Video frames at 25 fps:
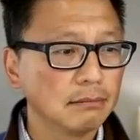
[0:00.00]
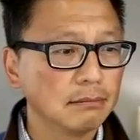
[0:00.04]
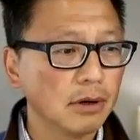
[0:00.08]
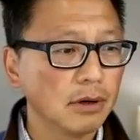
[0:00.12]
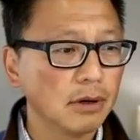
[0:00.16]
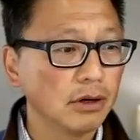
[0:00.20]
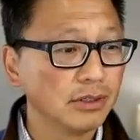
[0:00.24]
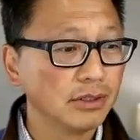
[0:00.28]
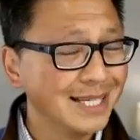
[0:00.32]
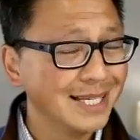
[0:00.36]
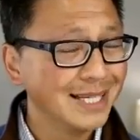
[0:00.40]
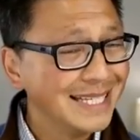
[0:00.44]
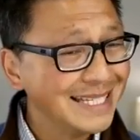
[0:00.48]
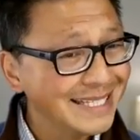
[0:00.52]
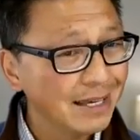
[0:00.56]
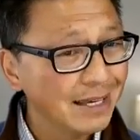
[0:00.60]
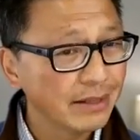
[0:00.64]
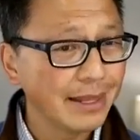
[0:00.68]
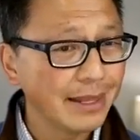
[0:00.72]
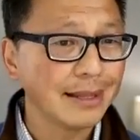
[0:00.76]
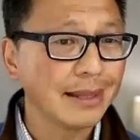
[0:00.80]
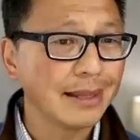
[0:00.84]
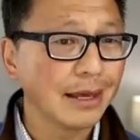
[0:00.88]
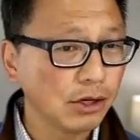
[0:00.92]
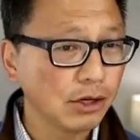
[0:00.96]
are instead of
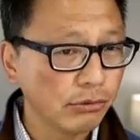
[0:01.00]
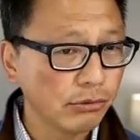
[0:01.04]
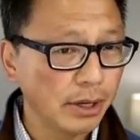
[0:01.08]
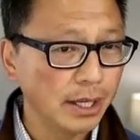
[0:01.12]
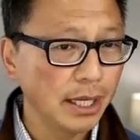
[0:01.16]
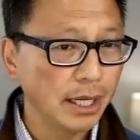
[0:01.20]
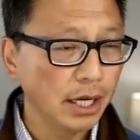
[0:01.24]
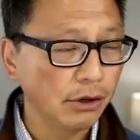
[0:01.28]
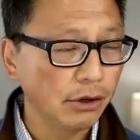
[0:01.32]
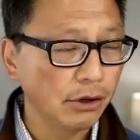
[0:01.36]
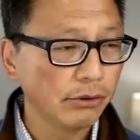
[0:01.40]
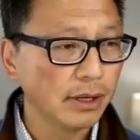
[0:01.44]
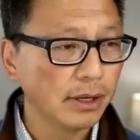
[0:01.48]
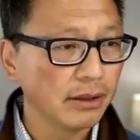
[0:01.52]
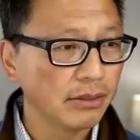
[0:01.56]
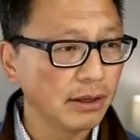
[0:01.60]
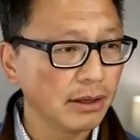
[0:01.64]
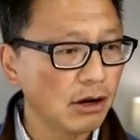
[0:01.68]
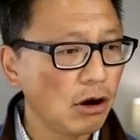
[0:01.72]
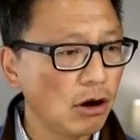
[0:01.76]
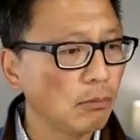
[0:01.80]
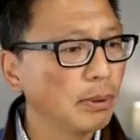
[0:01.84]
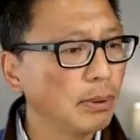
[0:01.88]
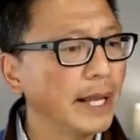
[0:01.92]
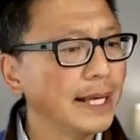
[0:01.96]
that gray area. I think
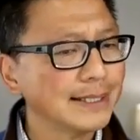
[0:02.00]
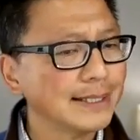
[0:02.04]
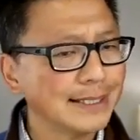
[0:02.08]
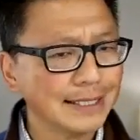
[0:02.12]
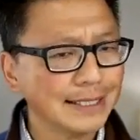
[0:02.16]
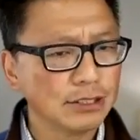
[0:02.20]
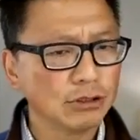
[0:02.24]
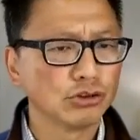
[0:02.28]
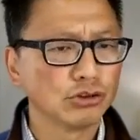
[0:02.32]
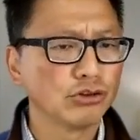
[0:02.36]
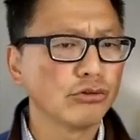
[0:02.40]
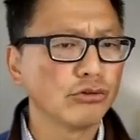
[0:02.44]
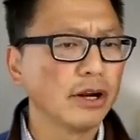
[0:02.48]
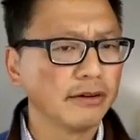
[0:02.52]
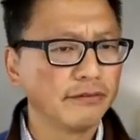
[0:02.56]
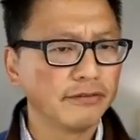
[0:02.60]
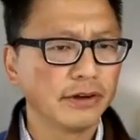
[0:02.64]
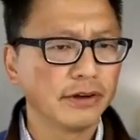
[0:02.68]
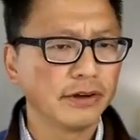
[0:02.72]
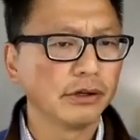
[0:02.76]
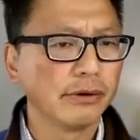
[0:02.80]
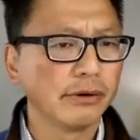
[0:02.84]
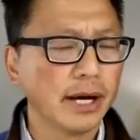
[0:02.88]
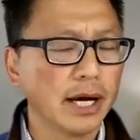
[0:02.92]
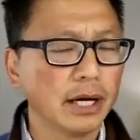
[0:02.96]
our plans are still trying to
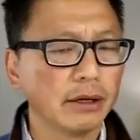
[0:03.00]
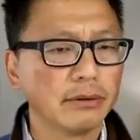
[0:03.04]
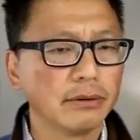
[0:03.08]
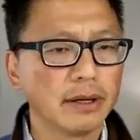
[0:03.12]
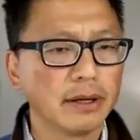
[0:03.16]
figure out.